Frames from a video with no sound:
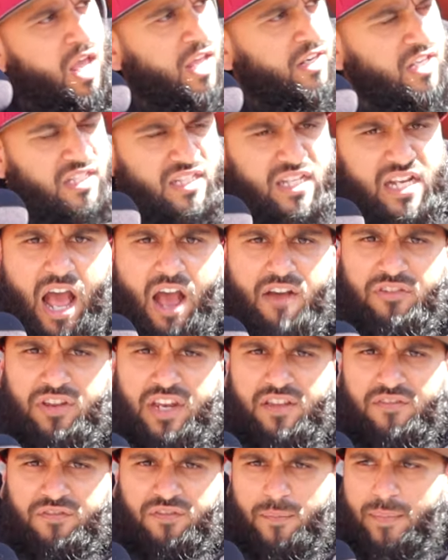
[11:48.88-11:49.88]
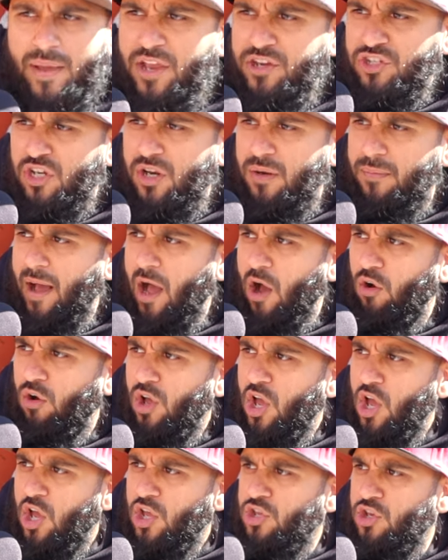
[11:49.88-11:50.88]
doesn't have any information about,
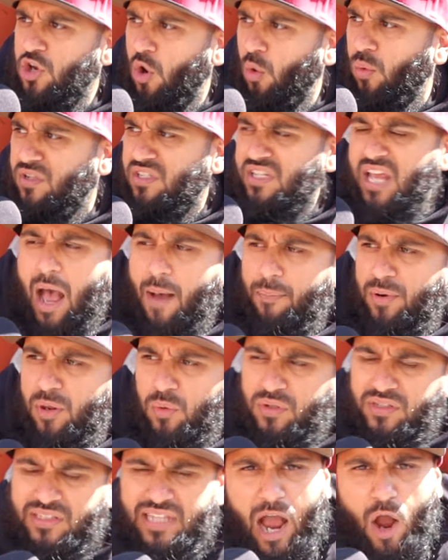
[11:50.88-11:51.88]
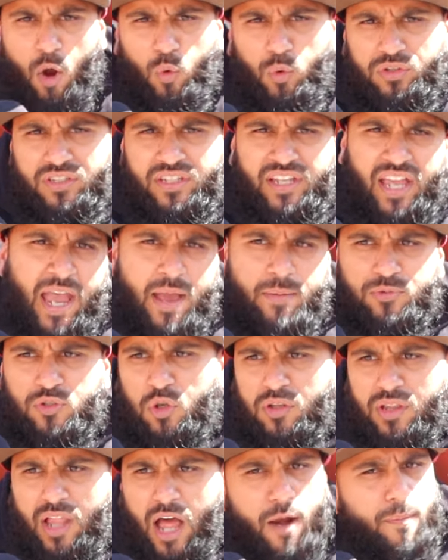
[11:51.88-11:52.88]
you know, what's happening with Dawood Kim,
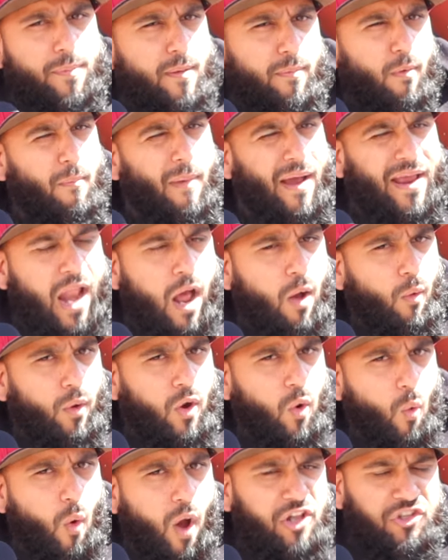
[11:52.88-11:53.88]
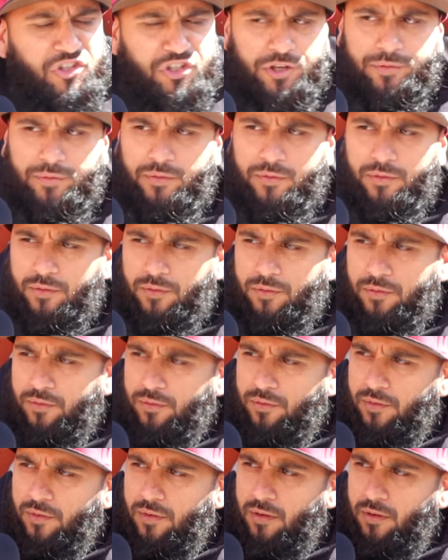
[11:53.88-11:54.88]
so a lot of people might not want to watch it.
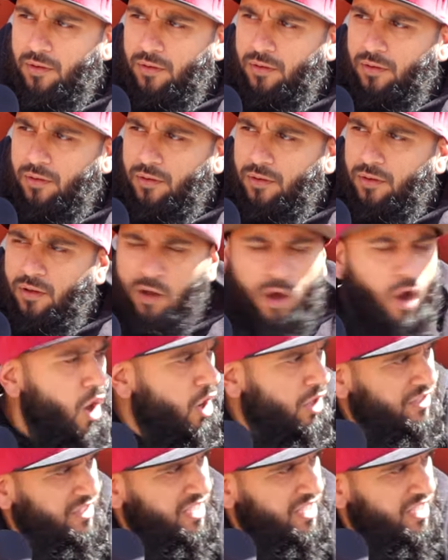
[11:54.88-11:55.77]
Oh, it